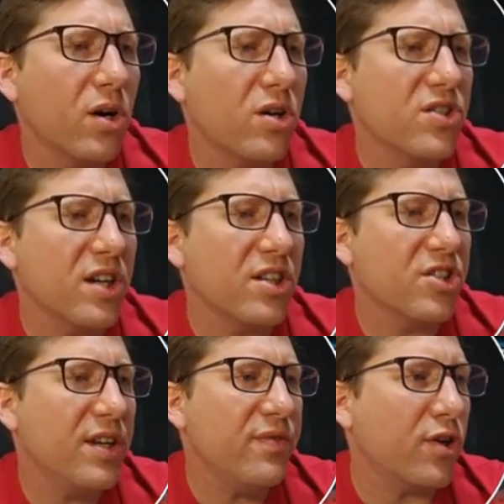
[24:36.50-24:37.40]
Urza
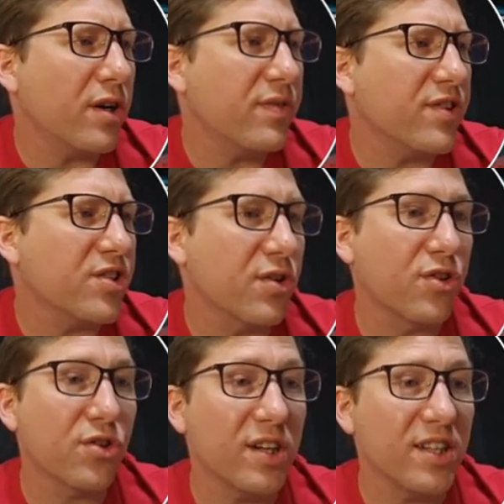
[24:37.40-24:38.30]
Chief Artificer,
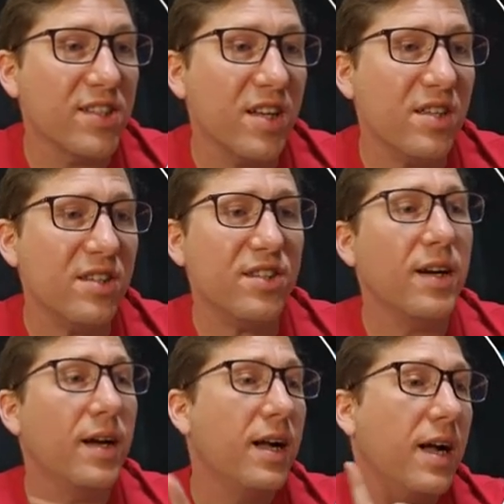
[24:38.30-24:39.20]
30 cents.
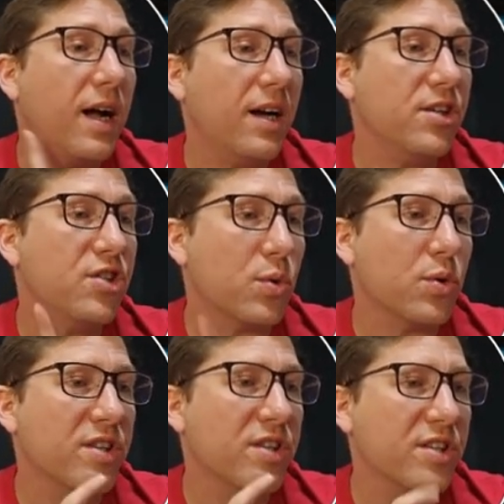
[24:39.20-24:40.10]
I should
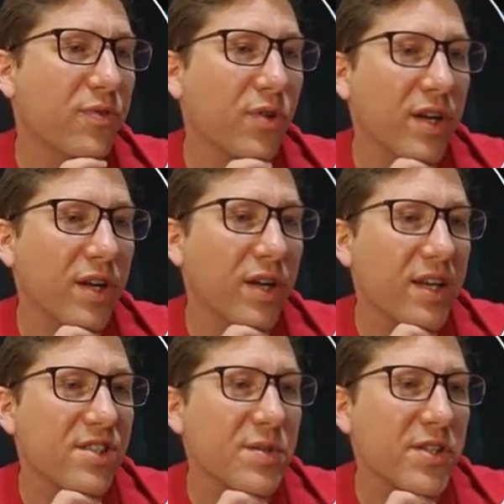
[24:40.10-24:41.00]
order this before it gets
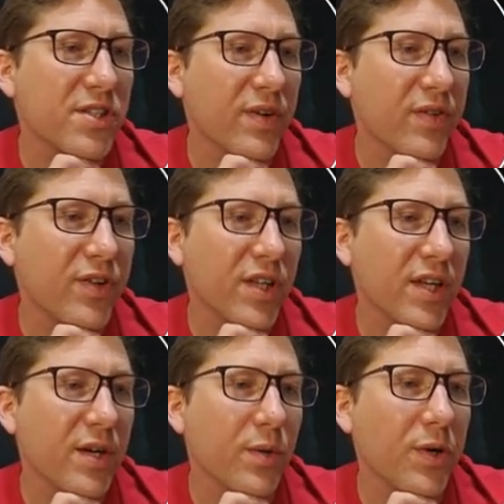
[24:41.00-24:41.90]
expensive. I feel like
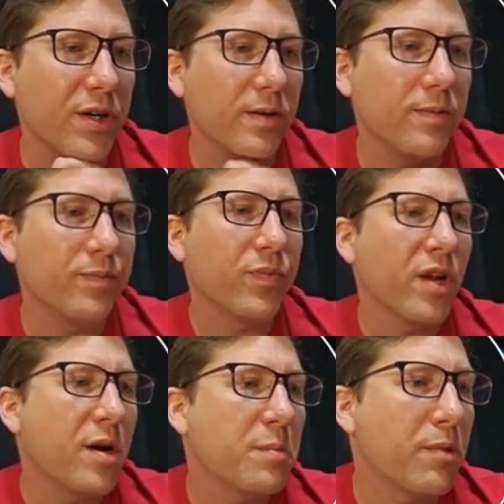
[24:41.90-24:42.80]
it will.
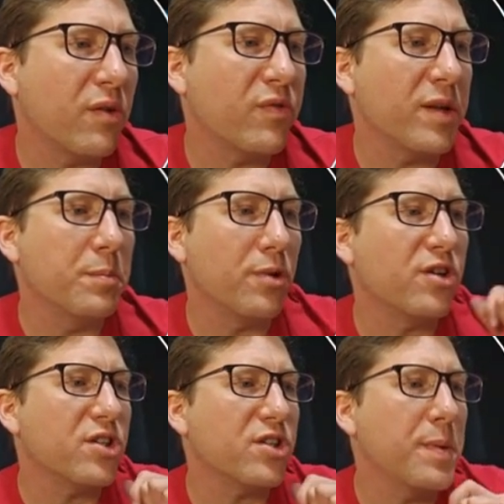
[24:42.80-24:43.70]
Marvin
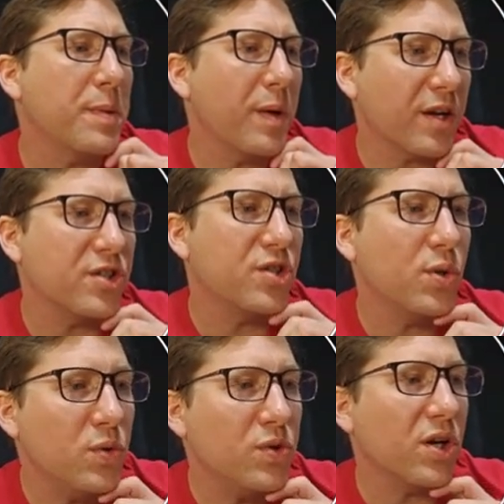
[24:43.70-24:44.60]
Murderous Mimic,
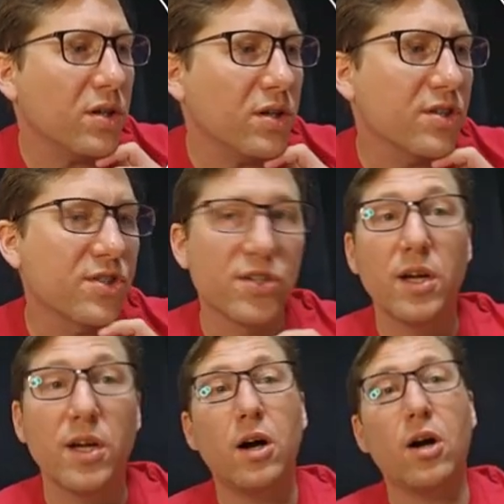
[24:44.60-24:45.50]
$2.
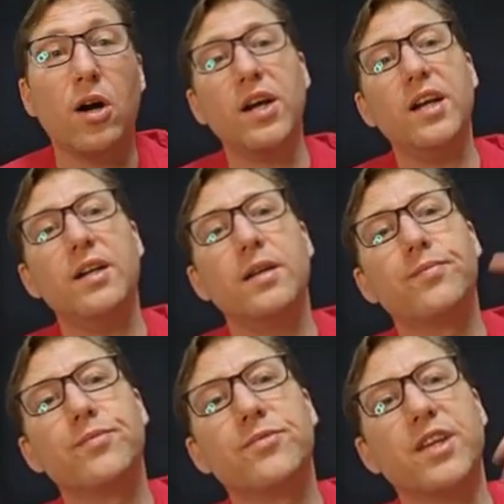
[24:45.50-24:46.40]
Alright,
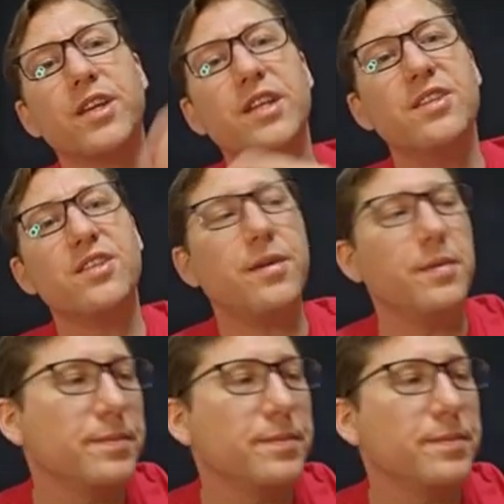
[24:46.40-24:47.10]
take it easy.